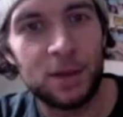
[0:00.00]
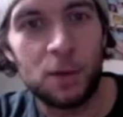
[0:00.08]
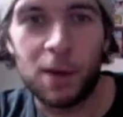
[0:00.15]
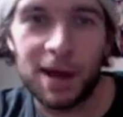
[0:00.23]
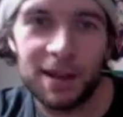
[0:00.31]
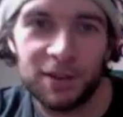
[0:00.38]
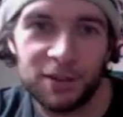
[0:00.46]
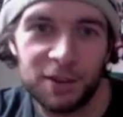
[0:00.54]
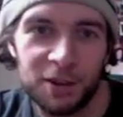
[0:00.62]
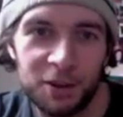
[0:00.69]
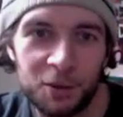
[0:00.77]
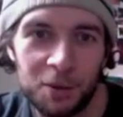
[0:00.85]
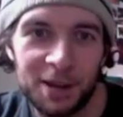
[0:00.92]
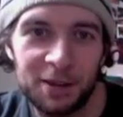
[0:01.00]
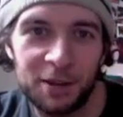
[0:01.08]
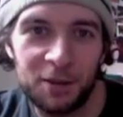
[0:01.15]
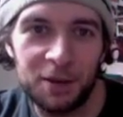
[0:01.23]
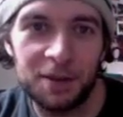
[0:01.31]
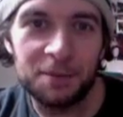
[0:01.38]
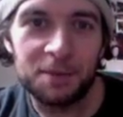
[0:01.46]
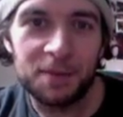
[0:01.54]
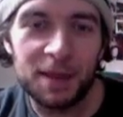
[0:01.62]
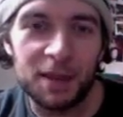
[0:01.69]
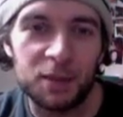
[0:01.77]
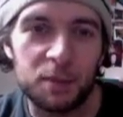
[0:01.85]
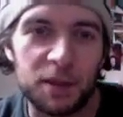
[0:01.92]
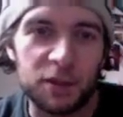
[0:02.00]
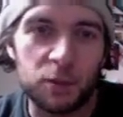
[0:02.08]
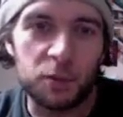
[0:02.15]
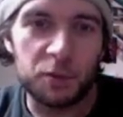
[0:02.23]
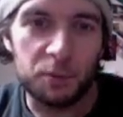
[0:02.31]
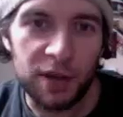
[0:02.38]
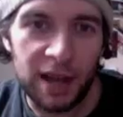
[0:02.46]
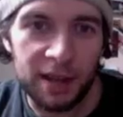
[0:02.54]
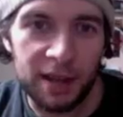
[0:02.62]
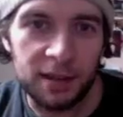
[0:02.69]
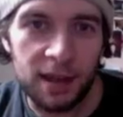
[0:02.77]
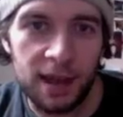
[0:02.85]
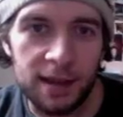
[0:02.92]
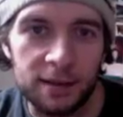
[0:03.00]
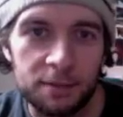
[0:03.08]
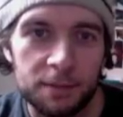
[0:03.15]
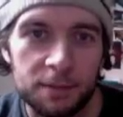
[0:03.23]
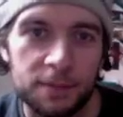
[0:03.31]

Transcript: Why isn't it a good way to do it? It's because of Whisper Down the Lane.